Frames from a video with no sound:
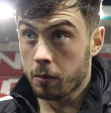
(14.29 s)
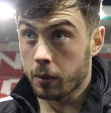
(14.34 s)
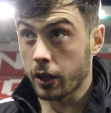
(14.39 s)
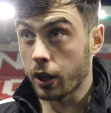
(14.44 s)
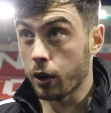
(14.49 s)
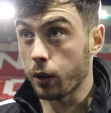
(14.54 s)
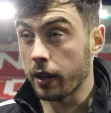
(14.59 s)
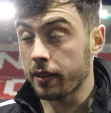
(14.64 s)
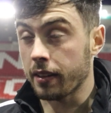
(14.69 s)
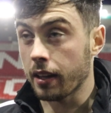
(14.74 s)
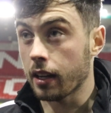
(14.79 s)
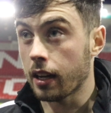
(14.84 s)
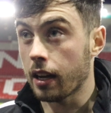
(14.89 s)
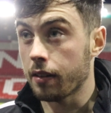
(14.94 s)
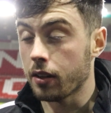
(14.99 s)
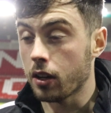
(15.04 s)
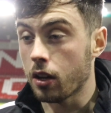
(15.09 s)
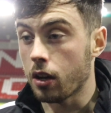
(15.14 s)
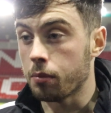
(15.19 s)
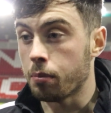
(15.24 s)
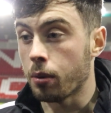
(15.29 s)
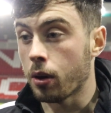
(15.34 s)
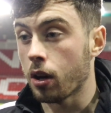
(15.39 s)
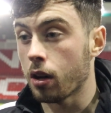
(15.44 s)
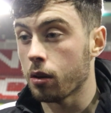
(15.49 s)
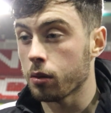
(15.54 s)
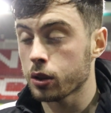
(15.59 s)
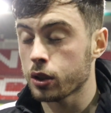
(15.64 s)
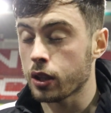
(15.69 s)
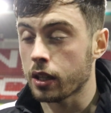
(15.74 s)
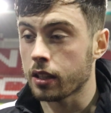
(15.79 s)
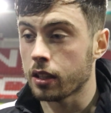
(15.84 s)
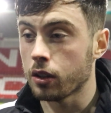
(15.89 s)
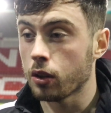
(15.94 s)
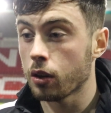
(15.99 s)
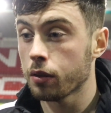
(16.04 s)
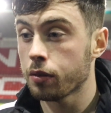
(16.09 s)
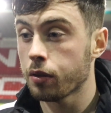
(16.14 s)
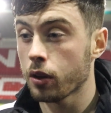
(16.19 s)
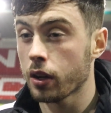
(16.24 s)
we knew that they'll have a lot of ball. We just had to
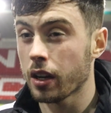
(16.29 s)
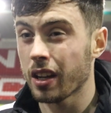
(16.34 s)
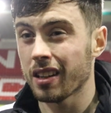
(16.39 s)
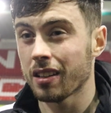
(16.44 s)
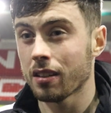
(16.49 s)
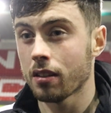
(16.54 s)
nullify it,